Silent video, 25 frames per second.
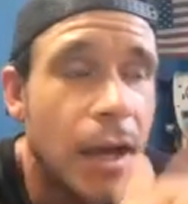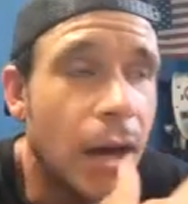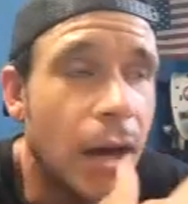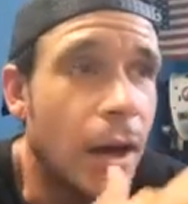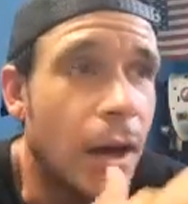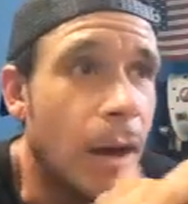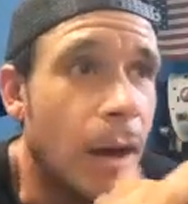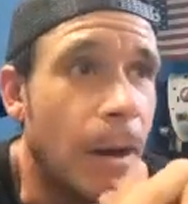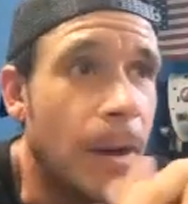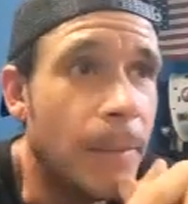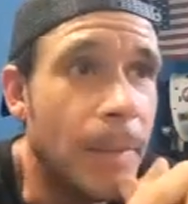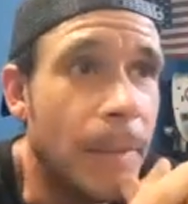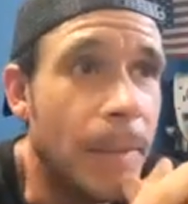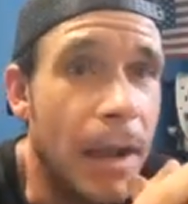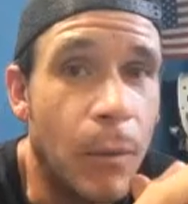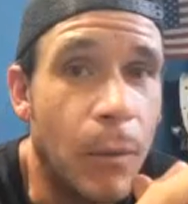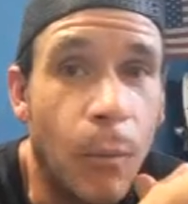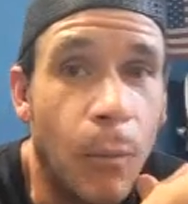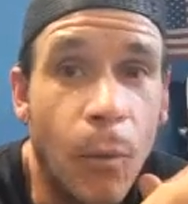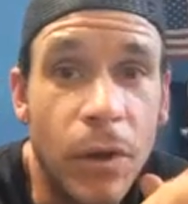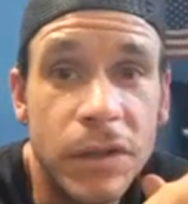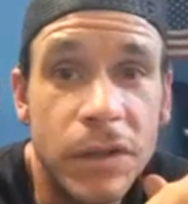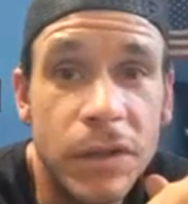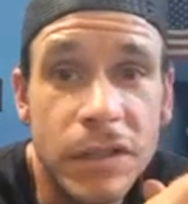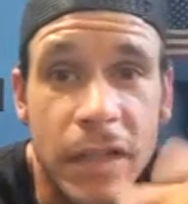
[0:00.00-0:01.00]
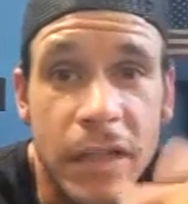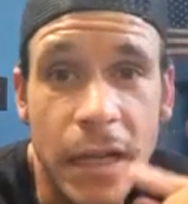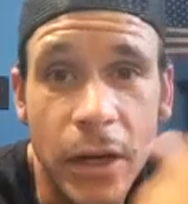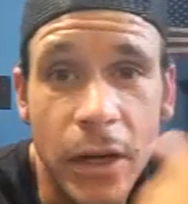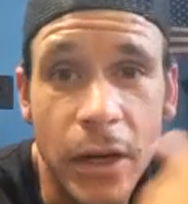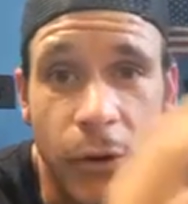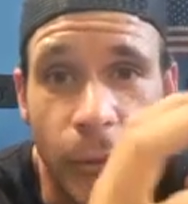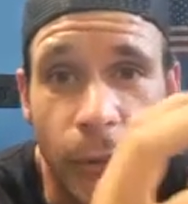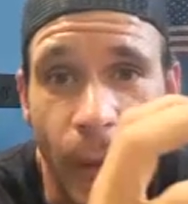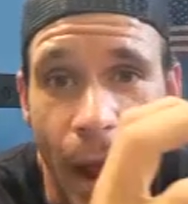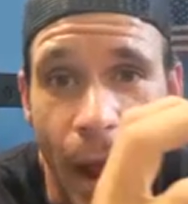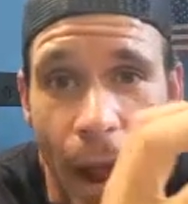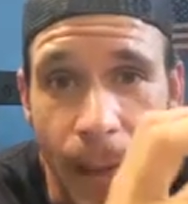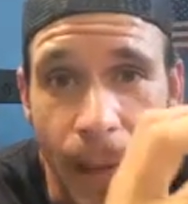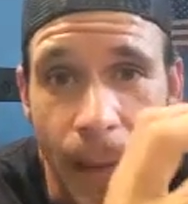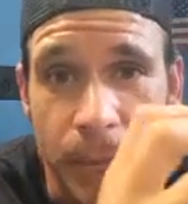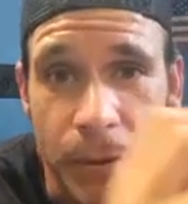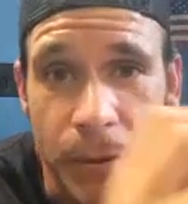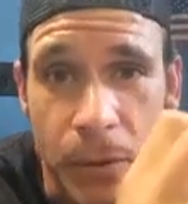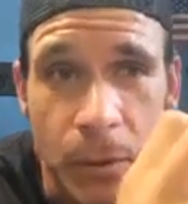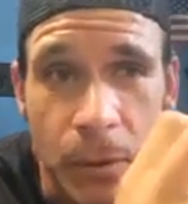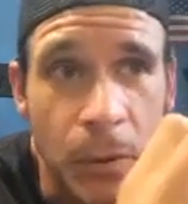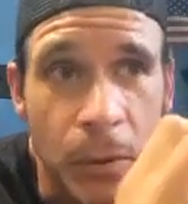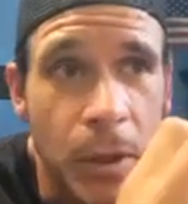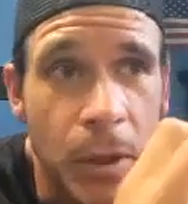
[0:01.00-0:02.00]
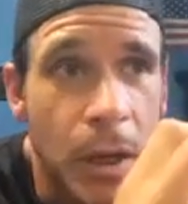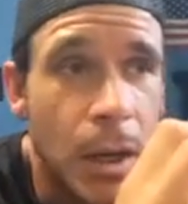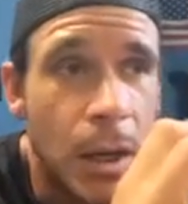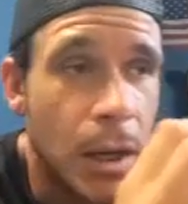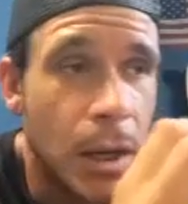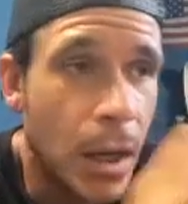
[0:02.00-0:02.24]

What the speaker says: And once they grab you,